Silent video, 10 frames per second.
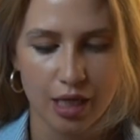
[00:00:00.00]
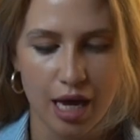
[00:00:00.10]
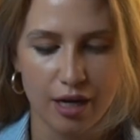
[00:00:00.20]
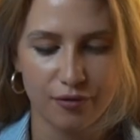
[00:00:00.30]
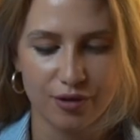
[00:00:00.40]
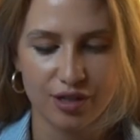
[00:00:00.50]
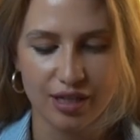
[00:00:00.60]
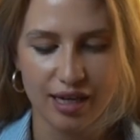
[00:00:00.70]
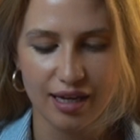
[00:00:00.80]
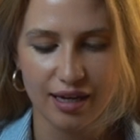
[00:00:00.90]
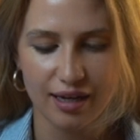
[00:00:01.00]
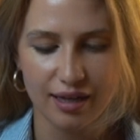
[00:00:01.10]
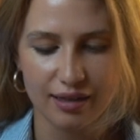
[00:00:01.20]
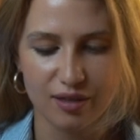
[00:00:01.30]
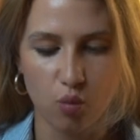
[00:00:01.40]
And if you see,
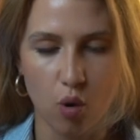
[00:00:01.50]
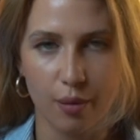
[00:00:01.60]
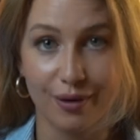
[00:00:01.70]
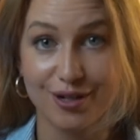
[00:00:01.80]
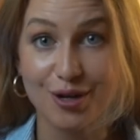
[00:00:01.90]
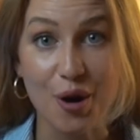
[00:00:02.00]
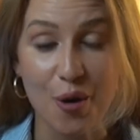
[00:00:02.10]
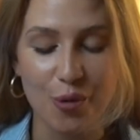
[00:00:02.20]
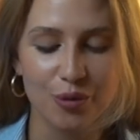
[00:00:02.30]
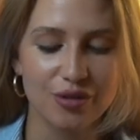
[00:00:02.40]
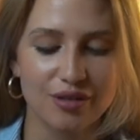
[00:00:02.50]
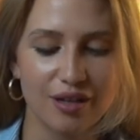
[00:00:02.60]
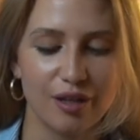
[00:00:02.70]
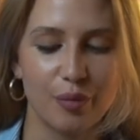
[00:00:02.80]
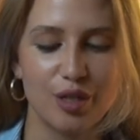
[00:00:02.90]
it's warmer tones,
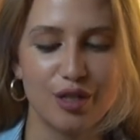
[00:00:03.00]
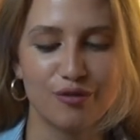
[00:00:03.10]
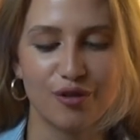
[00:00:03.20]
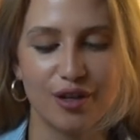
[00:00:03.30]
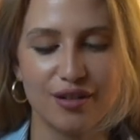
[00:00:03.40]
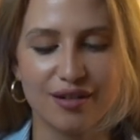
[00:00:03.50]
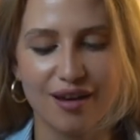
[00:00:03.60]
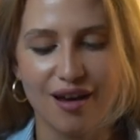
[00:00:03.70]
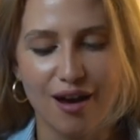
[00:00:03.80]
a little bit different